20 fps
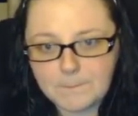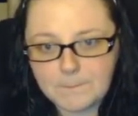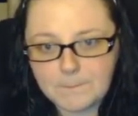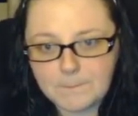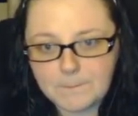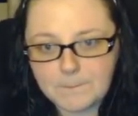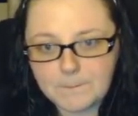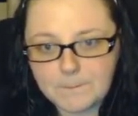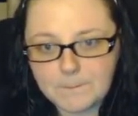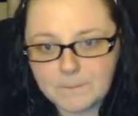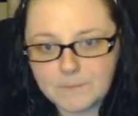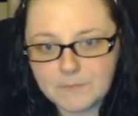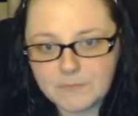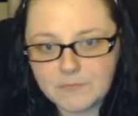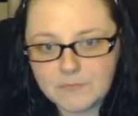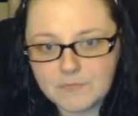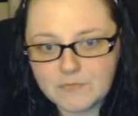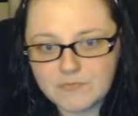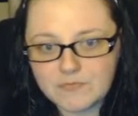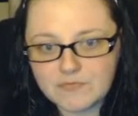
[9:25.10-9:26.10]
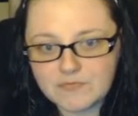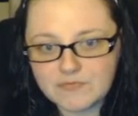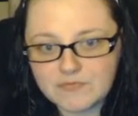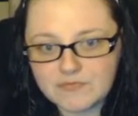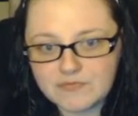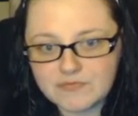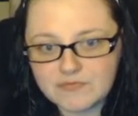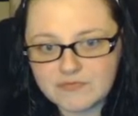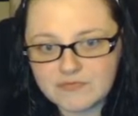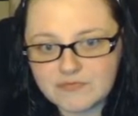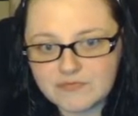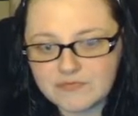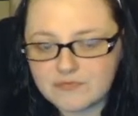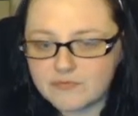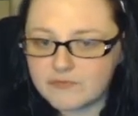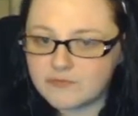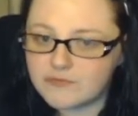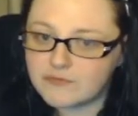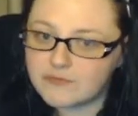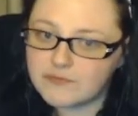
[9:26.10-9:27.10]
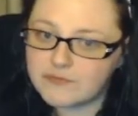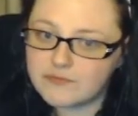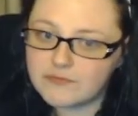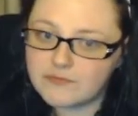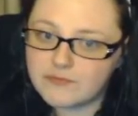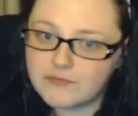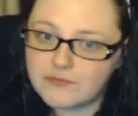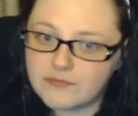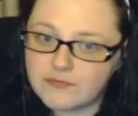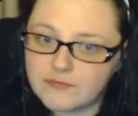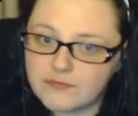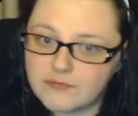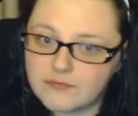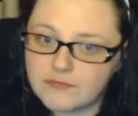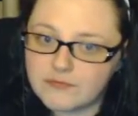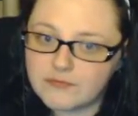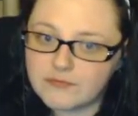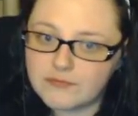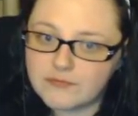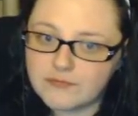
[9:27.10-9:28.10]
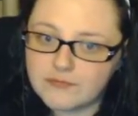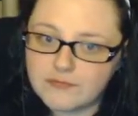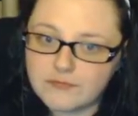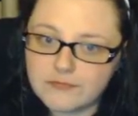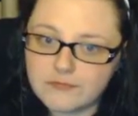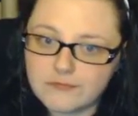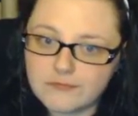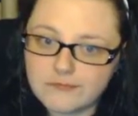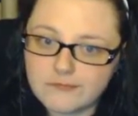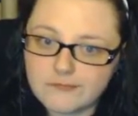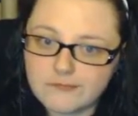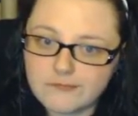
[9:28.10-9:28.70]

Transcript: [no speech]